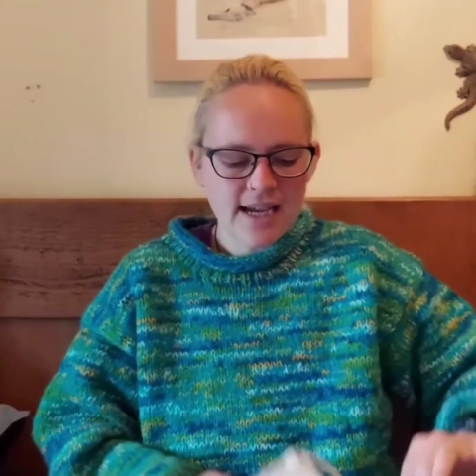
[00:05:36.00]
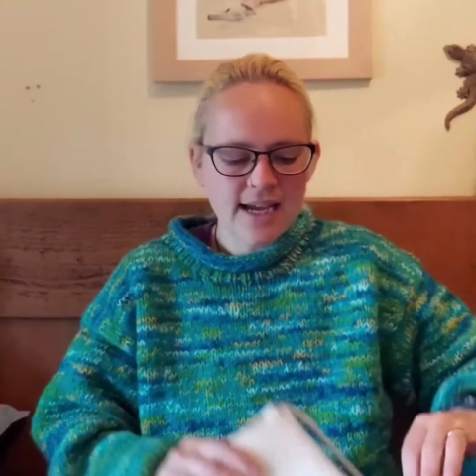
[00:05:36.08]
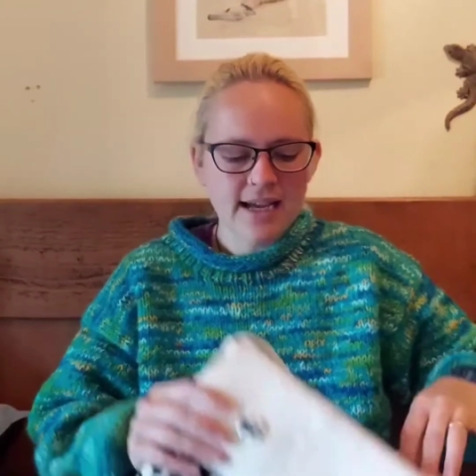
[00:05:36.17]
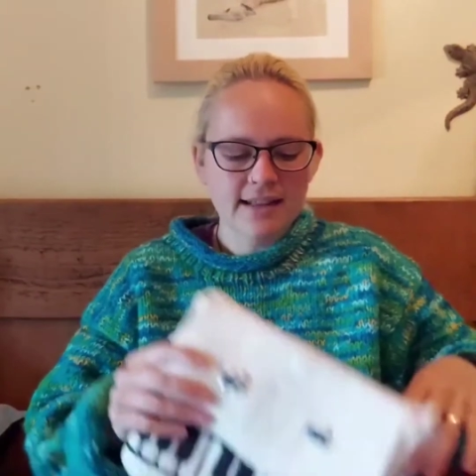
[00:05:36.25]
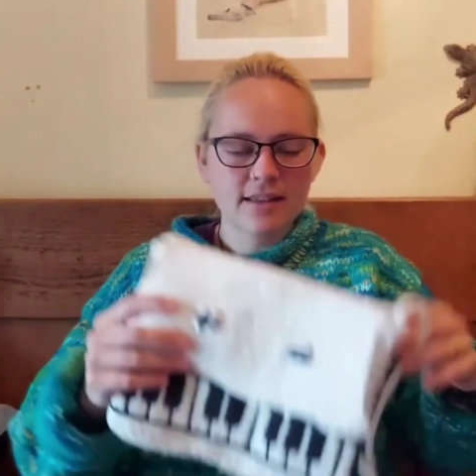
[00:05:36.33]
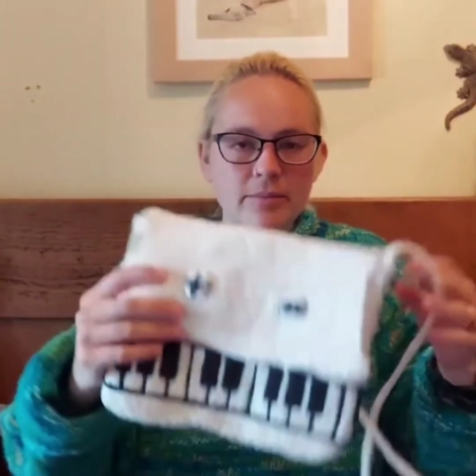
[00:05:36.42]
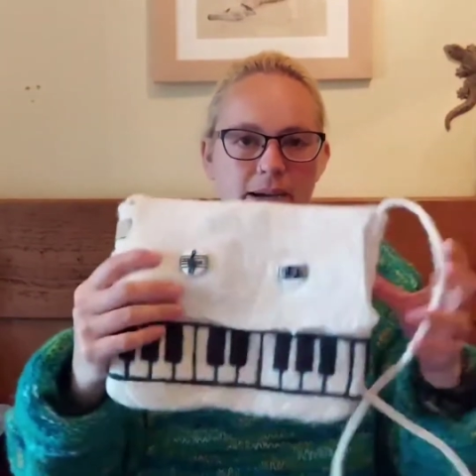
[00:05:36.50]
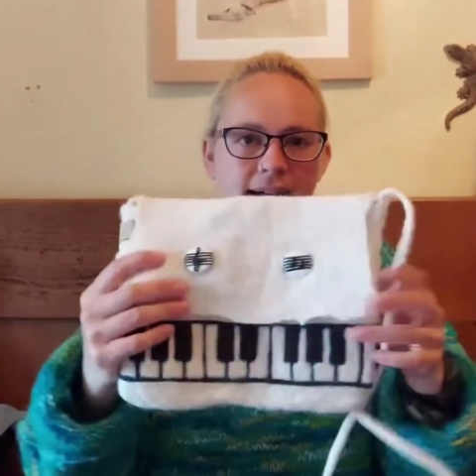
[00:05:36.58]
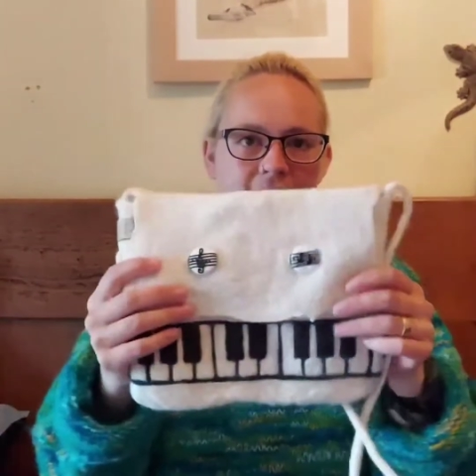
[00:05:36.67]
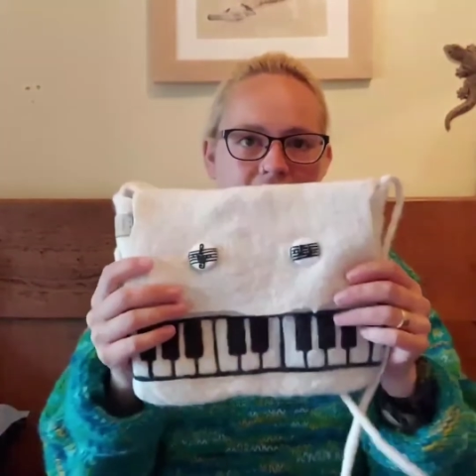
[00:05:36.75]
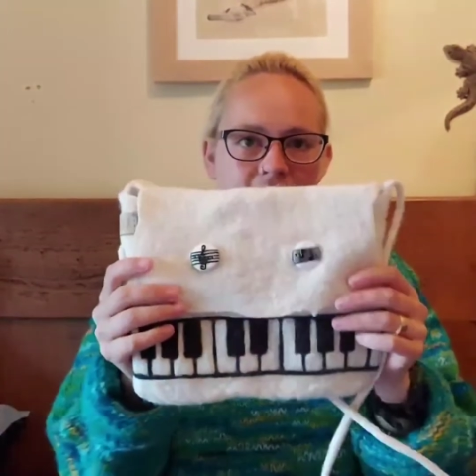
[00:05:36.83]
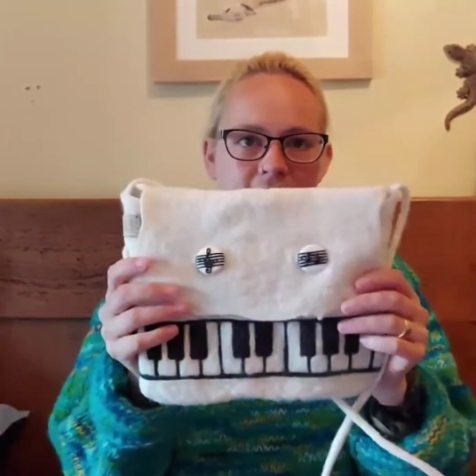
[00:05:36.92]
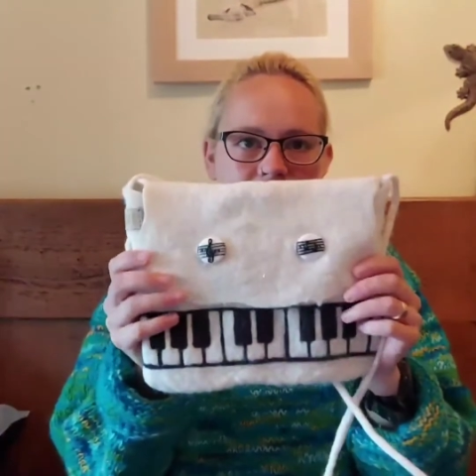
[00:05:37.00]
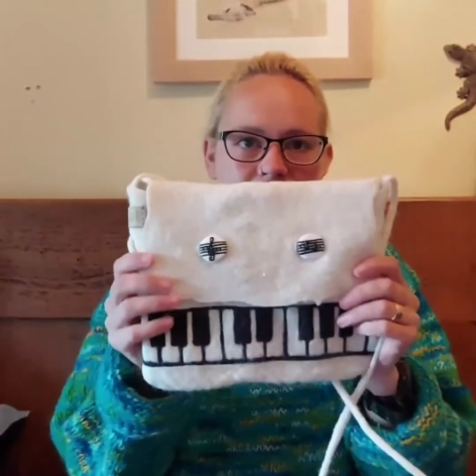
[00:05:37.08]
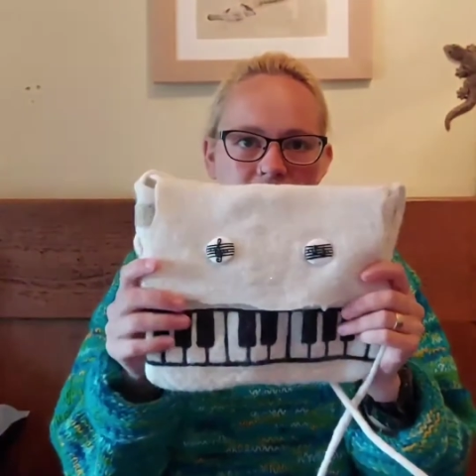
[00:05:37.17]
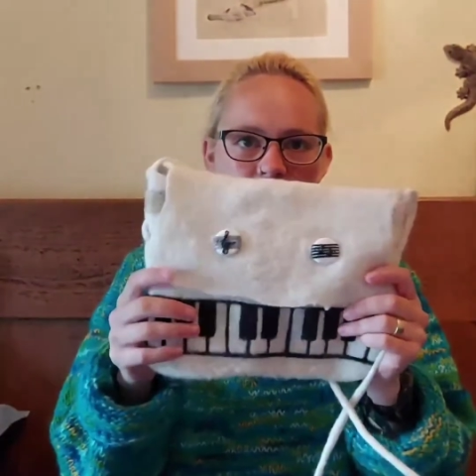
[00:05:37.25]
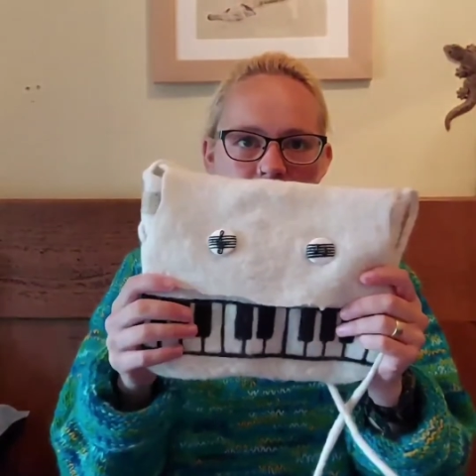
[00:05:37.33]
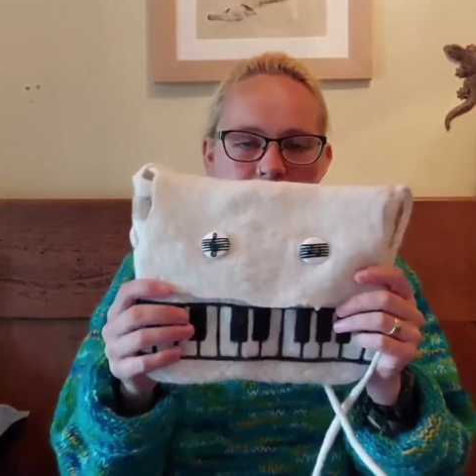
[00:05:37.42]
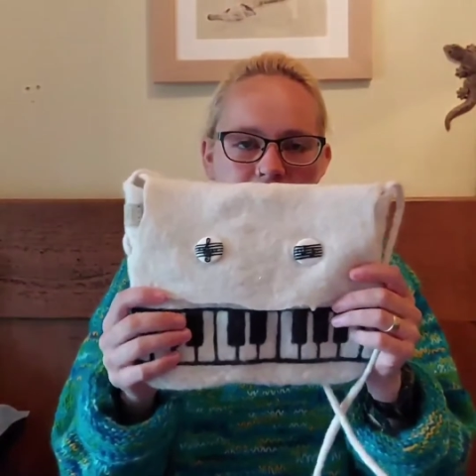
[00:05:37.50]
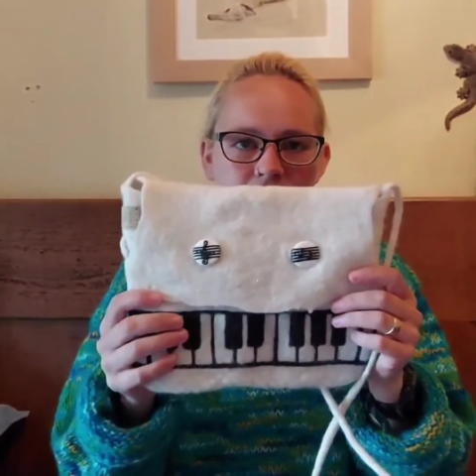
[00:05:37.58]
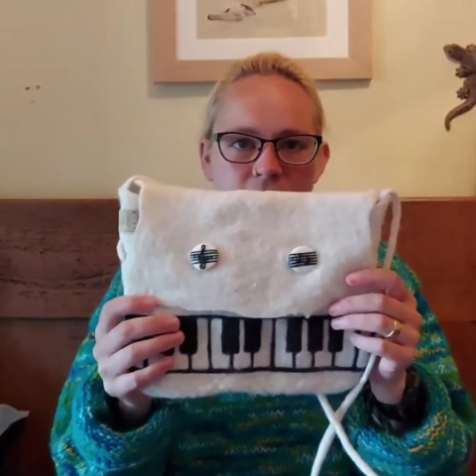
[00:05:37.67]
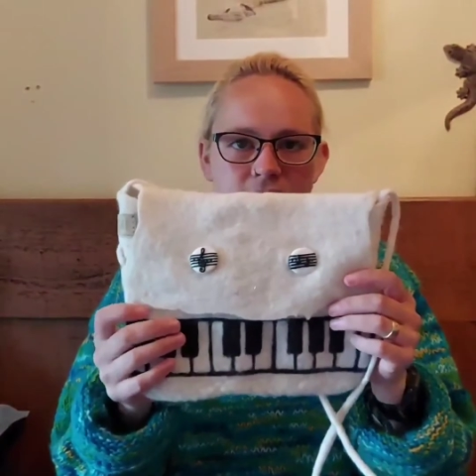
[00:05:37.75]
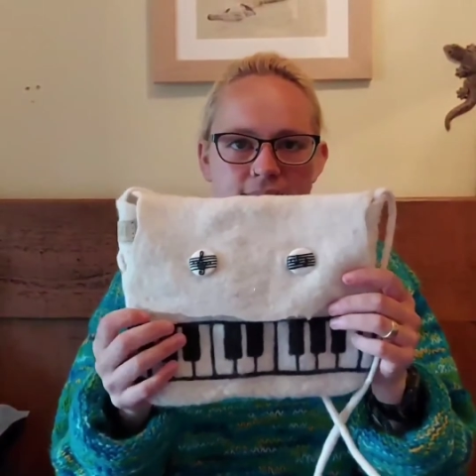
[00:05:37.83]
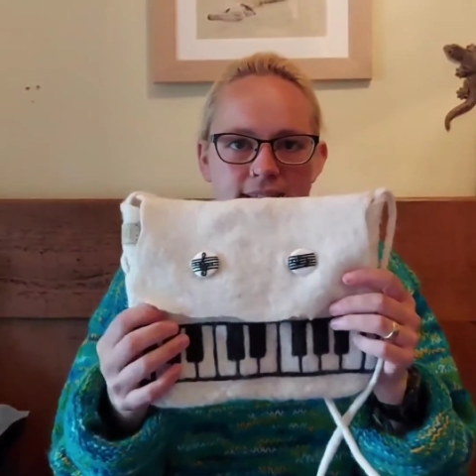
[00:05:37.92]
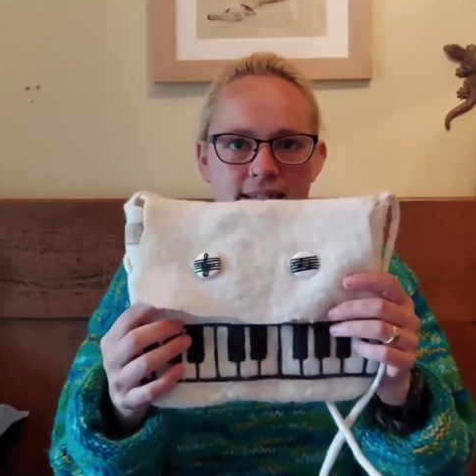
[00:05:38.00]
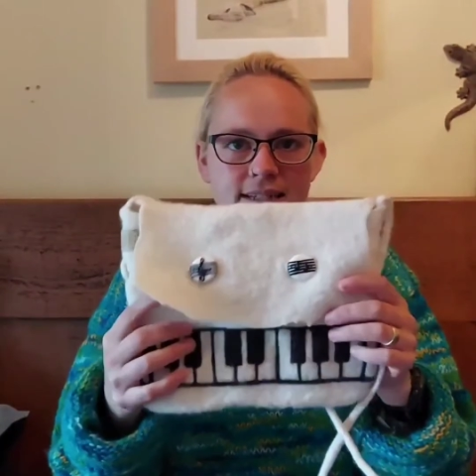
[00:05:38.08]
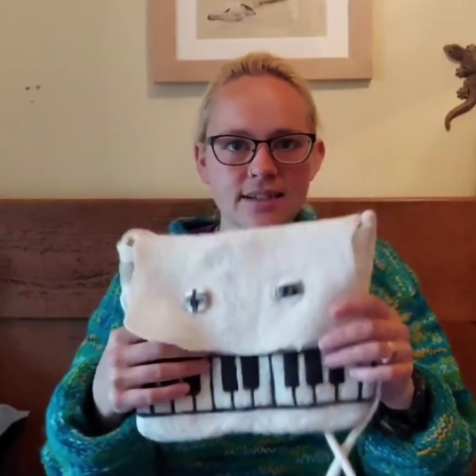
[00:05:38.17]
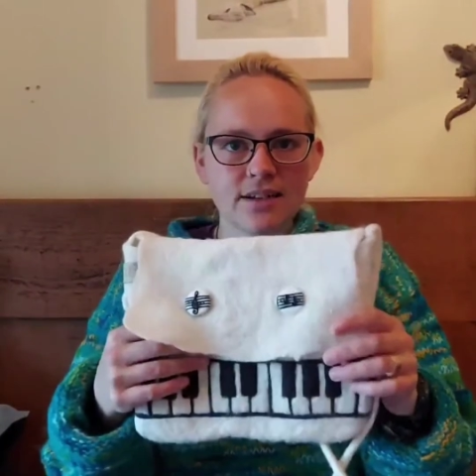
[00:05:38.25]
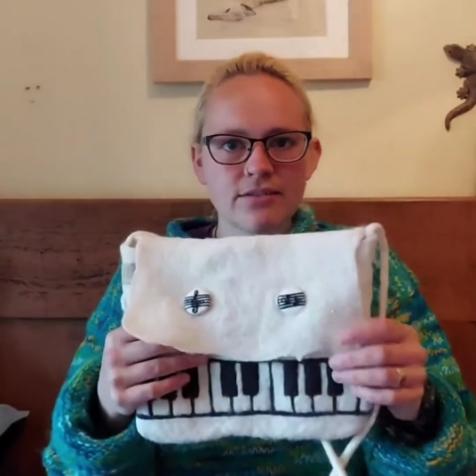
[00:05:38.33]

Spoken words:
And the bag is wet felted